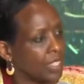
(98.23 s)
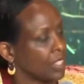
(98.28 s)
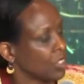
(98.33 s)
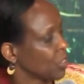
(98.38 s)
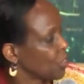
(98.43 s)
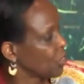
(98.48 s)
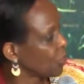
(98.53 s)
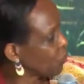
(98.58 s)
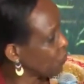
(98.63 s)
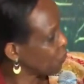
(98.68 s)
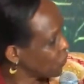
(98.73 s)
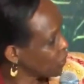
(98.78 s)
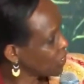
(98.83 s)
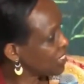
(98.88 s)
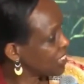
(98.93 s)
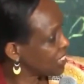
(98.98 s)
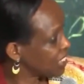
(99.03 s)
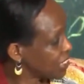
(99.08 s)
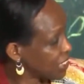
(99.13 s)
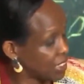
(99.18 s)
So food
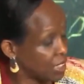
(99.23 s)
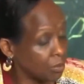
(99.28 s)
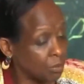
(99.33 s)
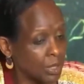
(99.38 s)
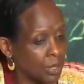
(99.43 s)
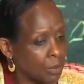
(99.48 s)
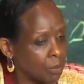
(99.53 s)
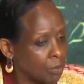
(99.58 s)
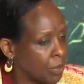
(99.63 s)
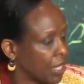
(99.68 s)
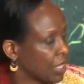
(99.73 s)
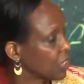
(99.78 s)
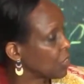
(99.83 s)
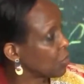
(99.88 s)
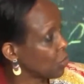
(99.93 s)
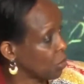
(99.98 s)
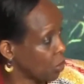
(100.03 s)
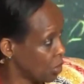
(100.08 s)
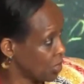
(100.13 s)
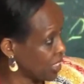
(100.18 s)
systems
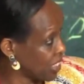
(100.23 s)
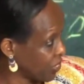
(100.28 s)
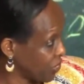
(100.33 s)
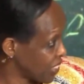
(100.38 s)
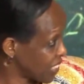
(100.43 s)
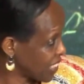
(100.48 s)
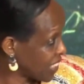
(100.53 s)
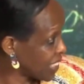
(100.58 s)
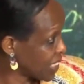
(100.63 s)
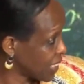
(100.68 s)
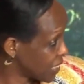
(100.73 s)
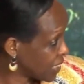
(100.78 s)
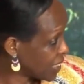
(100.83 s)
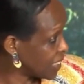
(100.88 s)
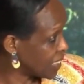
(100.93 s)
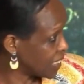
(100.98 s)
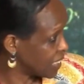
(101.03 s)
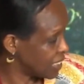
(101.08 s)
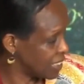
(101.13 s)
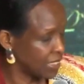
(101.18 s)
impact all 17
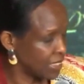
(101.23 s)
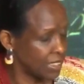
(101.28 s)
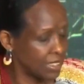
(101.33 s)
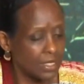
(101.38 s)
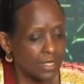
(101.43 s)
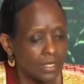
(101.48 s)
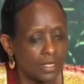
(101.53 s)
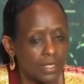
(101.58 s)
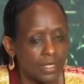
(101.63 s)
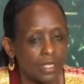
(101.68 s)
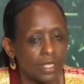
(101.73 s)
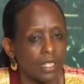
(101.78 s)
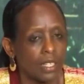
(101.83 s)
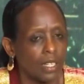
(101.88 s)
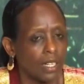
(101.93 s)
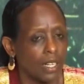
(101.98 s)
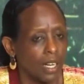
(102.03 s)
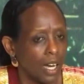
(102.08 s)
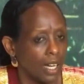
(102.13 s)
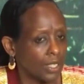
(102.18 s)
SDGs.
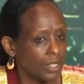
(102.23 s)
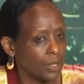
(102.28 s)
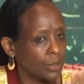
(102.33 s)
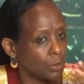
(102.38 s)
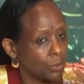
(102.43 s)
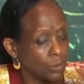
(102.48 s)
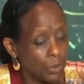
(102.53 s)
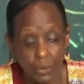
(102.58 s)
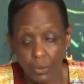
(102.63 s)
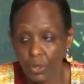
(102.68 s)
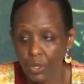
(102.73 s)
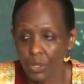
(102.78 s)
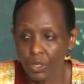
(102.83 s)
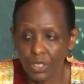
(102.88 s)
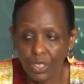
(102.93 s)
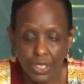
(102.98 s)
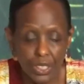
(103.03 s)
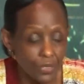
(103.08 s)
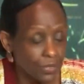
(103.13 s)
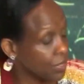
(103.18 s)
And when we
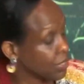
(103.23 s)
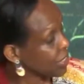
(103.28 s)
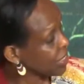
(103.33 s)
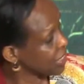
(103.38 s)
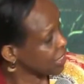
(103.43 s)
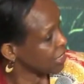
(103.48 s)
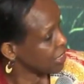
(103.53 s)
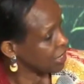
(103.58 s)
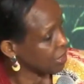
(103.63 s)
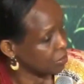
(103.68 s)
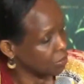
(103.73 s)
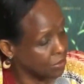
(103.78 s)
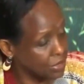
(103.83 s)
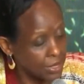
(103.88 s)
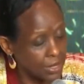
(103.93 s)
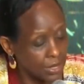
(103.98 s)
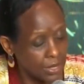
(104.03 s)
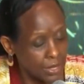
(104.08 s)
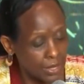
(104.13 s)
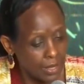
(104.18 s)
launched the Food
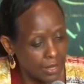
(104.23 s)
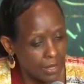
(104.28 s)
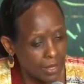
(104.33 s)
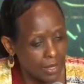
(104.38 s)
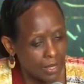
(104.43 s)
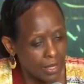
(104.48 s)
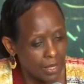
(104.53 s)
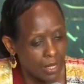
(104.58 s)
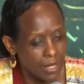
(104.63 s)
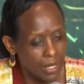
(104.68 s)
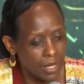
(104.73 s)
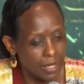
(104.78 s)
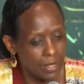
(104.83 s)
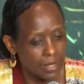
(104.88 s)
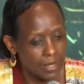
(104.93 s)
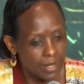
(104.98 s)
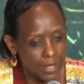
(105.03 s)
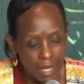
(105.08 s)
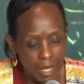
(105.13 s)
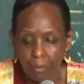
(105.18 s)
Systems
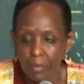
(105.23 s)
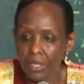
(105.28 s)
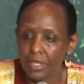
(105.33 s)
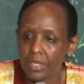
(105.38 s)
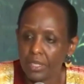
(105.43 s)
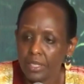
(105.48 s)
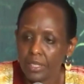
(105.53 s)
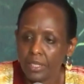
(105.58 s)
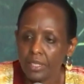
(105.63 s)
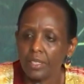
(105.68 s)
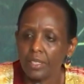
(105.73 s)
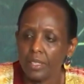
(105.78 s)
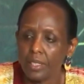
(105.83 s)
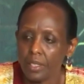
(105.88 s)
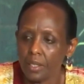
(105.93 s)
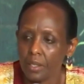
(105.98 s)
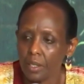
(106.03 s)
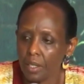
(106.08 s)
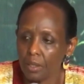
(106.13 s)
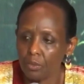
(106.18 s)
Summit
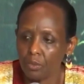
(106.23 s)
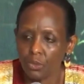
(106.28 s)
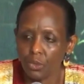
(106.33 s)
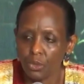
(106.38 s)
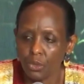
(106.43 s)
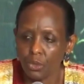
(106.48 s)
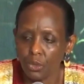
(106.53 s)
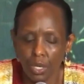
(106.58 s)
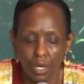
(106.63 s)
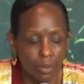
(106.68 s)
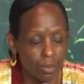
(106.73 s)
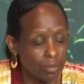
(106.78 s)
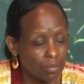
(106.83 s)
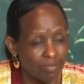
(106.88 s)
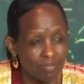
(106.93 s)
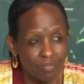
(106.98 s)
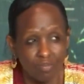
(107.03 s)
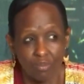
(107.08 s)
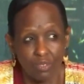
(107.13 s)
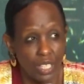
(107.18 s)
a
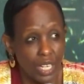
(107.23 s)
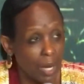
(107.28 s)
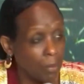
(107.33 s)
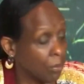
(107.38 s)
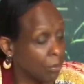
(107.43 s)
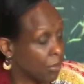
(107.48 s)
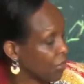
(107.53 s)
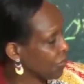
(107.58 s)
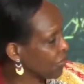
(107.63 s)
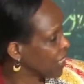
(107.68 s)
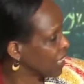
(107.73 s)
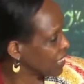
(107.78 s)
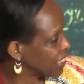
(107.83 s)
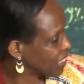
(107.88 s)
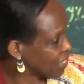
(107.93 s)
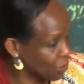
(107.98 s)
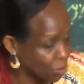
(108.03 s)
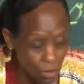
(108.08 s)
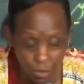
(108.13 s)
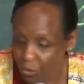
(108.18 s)
number of
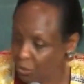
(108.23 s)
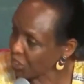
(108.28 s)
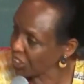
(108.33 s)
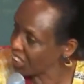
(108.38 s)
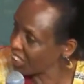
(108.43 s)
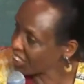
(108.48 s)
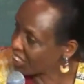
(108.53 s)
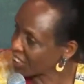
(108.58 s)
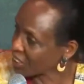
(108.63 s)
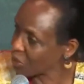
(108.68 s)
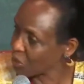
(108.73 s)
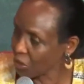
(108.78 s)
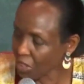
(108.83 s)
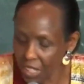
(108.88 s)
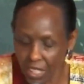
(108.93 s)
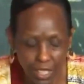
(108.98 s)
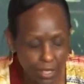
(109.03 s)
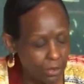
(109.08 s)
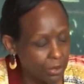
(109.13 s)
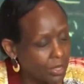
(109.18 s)
years ago, 4 years ago
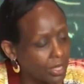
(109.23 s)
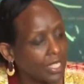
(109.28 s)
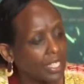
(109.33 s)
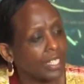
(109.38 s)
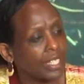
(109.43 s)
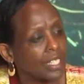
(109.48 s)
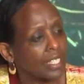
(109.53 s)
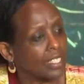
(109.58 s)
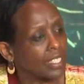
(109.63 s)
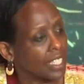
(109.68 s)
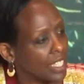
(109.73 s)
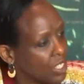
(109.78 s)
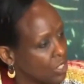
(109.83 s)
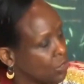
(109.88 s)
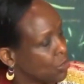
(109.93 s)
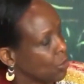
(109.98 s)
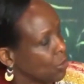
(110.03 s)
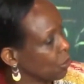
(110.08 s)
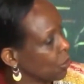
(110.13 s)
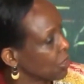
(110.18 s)
now, the
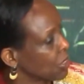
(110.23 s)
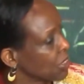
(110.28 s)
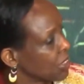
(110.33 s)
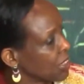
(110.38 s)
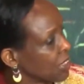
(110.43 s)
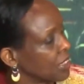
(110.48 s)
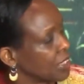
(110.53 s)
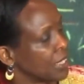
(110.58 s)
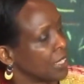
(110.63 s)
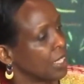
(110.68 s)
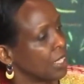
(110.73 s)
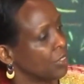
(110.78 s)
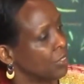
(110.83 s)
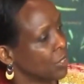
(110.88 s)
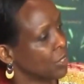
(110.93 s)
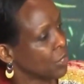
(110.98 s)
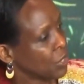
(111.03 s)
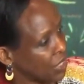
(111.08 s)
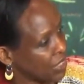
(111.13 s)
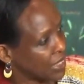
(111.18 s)
issue was
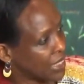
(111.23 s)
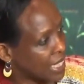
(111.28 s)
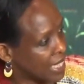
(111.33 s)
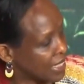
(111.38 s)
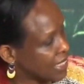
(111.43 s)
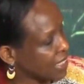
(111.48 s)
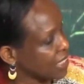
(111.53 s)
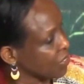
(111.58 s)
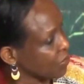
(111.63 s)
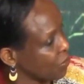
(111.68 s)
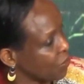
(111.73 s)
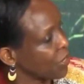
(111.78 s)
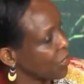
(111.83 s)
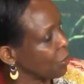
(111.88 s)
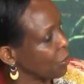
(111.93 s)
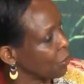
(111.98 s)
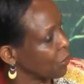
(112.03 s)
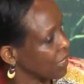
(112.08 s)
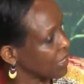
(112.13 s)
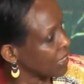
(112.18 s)
recognizing fully
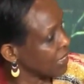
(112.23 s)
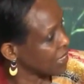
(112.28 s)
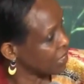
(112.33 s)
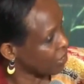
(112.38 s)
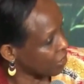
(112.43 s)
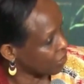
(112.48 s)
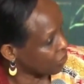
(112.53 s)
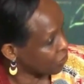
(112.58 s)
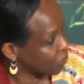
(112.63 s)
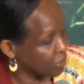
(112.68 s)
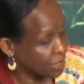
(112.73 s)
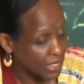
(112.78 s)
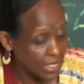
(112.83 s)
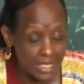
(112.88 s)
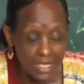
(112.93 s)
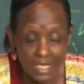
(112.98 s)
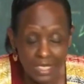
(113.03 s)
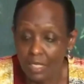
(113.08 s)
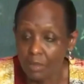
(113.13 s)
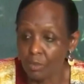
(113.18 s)
well that our food
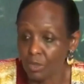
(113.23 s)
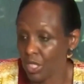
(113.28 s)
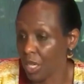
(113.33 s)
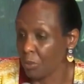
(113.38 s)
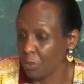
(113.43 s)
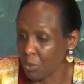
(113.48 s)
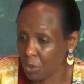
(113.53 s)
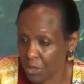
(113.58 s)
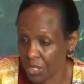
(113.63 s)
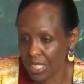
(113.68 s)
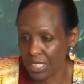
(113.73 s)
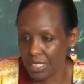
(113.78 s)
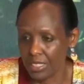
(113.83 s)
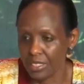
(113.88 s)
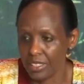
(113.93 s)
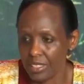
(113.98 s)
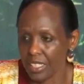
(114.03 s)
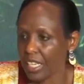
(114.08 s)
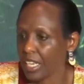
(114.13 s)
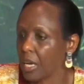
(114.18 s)
systems are broken.
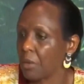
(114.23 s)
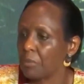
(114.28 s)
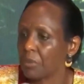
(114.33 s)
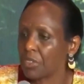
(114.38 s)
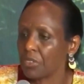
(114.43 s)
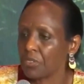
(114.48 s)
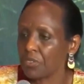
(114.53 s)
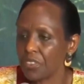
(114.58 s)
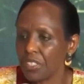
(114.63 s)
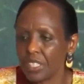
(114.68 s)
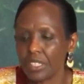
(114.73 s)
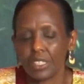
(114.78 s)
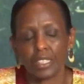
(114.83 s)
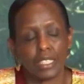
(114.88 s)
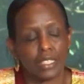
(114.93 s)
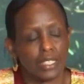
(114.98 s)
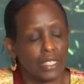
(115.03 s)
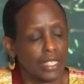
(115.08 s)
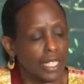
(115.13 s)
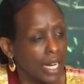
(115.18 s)
There are a number of things
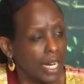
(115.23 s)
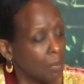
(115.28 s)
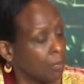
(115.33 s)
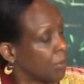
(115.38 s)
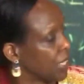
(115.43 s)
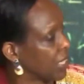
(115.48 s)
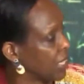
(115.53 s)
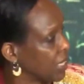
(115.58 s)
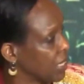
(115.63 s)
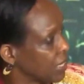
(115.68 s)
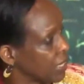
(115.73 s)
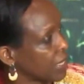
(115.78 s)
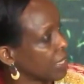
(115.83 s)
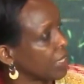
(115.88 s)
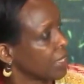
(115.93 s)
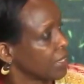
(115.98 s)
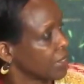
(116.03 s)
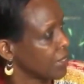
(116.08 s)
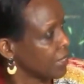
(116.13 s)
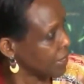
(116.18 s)
that are happening
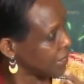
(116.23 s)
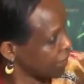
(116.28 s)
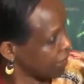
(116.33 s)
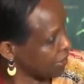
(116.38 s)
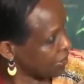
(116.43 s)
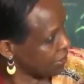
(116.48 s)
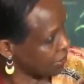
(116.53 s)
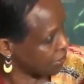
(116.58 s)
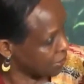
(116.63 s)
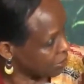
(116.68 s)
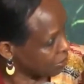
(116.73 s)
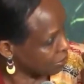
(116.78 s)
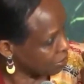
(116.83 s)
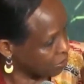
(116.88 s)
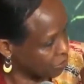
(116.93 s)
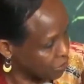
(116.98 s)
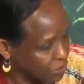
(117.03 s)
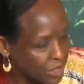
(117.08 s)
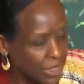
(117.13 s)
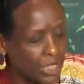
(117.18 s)
that are
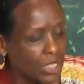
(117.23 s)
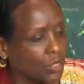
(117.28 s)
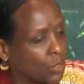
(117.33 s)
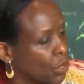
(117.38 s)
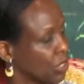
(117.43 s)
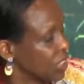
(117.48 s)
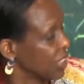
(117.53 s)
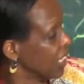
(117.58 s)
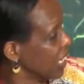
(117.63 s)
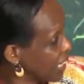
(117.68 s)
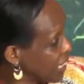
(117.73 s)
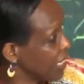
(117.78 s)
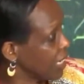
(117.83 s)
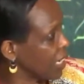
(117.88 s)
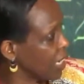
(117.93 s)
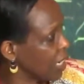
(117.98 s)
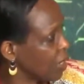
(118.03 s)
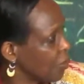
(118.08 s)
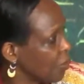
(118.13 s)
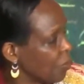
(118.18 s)
really not
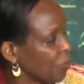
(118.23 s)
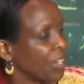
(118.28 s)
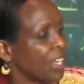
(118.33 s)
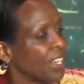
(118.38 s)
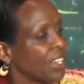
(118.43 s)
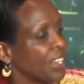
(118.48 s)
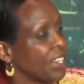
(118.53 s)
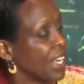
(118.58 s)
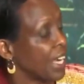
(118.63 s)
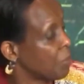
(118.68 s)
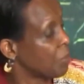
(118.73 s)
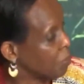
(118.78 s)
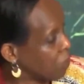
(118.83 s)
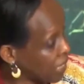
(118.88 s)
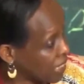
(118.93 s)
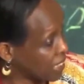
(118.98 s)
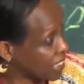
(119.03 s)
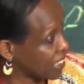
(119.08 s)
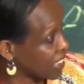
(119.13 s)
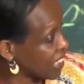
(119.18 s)
adding up. They're
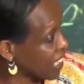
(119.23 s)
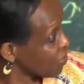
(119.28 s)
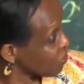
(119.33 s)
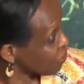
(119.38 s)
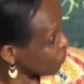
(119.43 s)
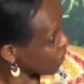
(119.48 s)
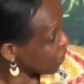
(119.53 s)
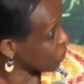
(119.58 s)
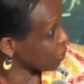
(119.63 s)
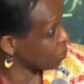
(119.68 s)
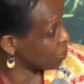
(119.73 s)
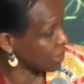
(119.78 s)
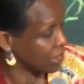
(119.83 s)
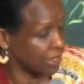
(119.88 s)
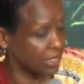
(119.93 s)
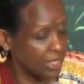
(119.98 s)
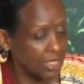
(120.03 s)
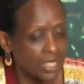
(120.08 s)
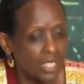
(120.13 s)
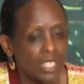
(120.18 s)
impacting the
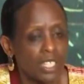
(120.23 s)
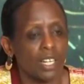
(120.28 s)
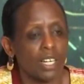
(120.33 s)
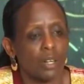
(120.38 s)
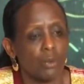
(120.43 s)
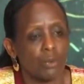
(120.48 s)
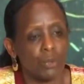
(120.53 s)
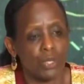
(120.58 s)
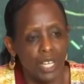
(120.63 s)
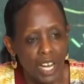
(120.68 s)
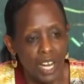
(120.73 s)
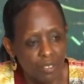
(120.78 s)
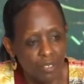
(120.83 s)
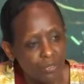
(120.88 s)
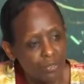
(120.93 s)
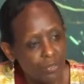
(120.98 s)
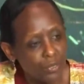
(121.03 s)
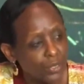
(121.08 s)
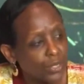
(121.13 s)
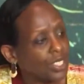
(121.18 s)
environment. We have
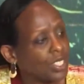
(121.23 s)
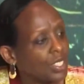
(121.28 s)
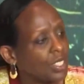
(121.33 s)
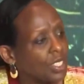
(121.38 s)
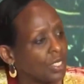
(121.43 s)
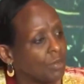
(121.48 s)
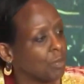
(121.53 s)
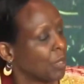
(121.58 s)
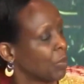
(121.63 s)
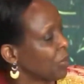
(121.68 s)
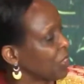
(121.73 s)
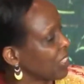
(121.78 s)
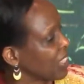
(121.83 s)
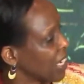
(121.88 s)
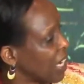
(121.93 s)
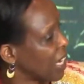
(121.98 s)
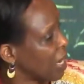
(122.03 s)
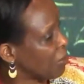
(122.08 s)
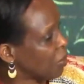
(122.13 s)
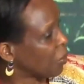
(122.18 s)
food, but with the
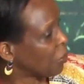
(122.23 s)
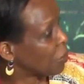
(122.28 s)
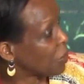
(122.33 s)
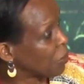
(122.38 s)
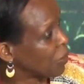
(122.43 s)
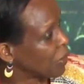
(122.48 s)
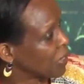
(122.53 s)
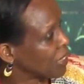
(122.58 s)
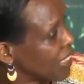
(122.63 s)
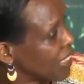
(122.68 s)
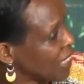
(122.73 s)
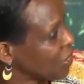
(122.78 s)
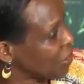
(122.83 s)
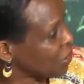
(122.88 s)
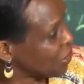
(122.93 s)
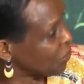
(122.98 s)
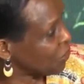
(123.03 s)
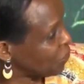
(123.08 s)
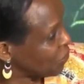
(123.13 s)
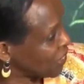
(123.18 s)
number of people are
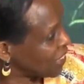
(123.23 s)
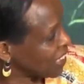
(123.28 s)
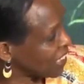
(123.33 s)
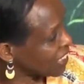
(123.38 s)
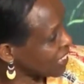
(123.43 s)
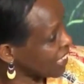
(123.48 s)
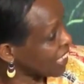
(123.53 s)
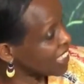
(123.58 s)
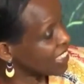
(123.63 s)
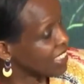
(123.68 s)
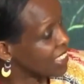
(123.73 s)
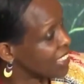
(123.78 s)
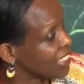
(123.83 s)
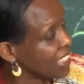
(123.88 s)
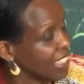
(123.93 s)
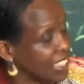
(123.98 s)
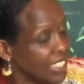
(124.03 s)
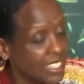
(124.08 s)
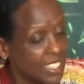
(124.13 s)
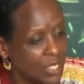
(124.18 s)
not feeding right
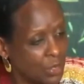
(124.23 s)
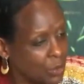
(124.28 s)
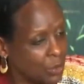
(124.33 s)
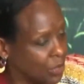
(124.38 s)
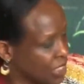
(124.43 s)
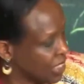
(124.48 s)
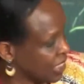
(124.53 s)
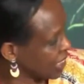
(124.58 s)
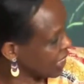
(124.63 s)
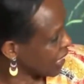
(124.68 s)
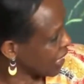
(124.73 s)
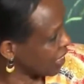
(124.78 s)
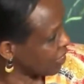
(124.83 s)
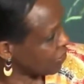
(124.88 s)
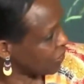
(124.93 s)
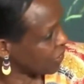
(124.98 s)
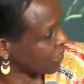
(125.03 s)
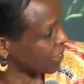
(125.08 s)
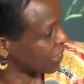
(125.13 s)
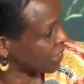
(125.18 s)
is increasing
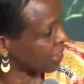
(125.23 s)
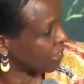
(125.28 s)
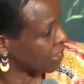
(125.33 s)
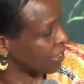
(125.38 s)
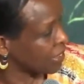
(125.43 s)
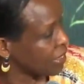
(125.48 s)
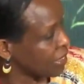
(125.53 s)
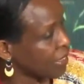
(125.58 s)
every day.